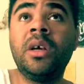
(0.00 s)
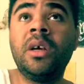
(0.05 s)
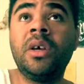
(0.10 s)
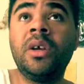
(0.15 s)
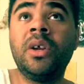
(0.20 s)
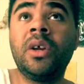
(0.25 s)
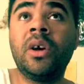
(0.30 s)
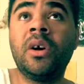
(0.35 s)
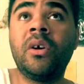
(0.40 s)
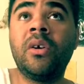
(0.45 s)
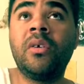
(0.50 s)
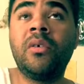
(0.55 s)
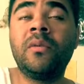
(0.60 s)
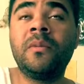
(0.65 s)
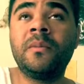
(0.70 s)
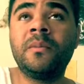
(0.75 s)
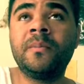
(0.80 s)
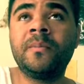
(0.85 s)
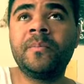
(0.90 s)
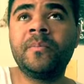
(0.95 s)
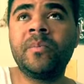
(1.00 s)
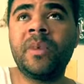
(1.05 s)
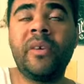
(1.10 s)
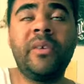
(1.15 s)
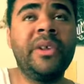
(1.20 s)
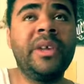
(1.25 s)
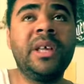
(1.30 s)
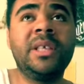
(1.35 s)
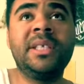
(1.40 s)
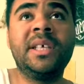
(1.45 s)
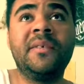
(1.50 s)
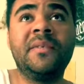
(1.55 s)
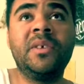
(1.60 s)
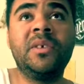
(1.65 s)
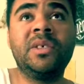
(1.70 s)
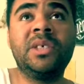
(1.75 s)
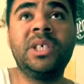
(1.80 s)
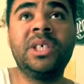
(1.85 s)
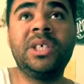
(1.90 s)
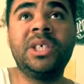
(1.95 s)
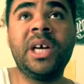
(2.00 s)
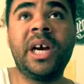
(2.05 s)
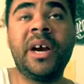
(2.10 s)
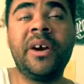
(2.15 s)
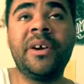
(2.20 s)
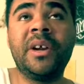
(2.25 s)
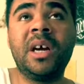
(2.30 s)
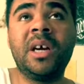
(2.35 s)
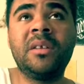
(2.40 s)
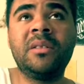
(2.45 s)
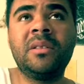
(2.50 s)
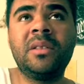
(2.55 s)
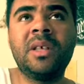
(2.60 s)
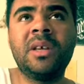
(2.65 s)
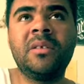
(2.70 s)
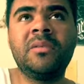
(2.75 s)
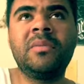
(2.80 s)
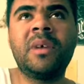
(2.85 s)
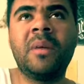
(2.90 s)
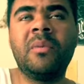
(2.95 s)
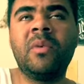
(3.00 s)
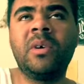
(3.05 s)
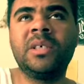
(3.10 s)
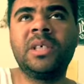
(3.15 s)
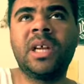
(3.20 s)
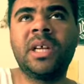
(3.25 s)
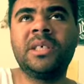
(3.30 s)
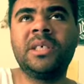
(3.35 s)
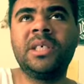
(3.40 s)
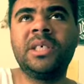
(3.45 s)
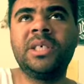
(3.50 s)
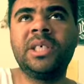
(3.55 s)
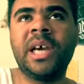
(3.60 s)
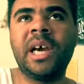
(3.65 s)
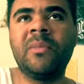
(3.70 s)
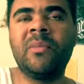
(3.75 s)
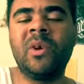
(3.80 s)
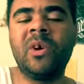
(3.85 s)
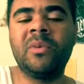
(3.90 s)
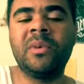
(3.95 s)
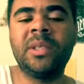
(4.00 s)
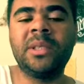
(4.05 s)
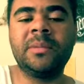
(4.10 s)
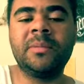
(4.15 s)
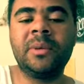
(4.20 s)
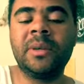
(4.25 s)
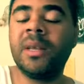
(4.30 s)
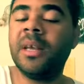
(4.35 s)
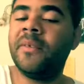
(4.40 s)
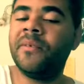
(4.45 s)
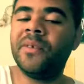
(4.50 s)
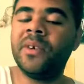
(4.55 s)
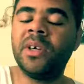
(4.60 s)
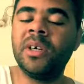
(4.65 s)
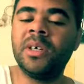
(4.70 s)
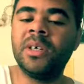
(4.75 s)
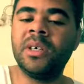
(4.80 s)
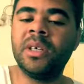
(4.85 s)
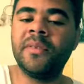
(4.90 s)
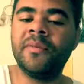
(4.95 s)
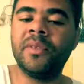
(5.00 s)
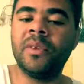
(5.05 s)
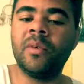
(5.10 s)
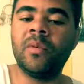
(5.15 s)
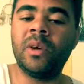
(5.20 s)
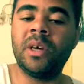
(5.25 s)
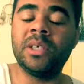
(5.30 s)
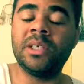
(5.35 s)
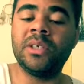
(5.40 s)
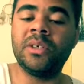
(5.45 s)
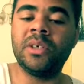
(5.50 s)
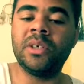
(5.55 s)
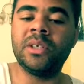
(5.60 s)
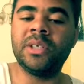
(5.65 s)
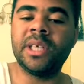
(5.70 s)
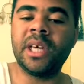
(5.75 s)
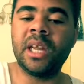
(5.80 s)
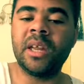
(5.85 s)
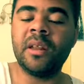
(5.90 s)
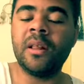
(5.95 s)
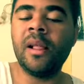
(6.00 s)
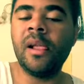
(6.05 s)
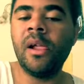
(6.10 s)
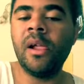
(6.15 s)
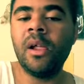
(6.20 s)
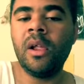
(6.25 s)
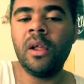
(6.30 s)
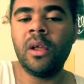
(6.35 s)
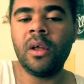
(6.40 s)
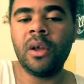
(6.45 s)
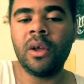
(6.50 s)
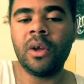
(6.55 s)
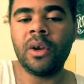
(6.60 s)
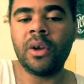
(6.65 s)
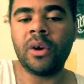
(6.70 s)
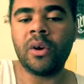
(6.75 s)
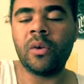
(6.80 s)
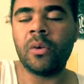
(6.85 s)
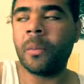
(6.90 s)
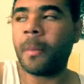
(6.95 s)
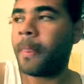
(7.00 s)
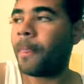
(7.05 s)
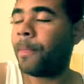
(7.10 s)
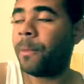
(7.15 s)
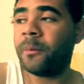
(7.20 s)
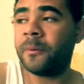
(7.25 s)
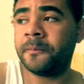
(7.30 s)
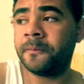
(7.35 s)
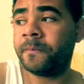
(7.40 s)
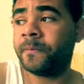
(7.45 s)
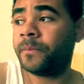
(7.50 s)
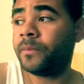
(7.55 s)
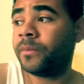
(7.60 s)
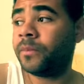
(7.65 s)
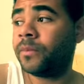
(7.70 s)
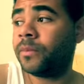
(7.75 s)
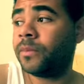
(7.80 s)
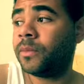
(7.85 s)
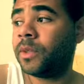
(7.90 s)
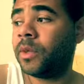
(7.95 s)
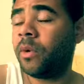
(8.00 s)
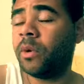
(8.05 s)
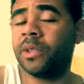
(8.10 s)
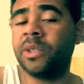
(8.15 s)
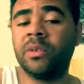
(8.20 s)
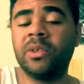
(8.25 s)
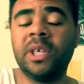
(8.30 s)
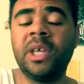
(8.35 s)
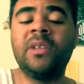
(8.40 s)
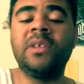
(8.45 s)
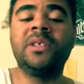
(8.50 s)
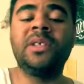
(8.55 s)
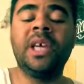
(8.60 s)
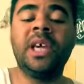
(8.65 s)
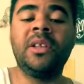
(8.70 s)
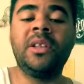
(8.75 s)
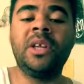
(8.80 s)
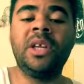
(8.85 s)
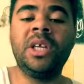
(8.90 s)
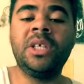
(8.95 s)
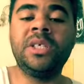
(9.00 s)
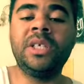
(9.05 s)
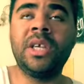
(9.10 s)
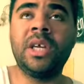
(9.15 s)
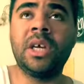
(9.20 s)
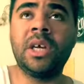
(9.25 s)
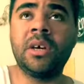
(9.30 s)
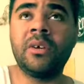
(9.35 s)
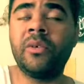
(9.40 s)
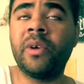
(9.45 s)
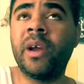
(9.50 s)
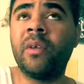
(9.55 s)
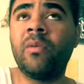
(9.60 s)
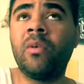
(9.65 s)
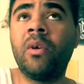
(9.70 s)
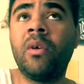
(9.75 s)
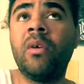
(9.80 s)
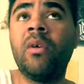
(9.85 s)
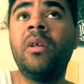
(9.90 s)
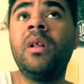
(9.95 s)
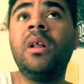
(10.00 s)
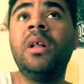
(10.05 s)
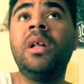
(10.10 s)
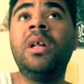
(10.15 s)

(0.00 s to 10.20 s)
you know, I really can't tell if you CGI or not. There probably was a lot of CGI moments, but if you could, if there was, you couldn't tell it. You know, of course, no Jason Statham. He did a great role.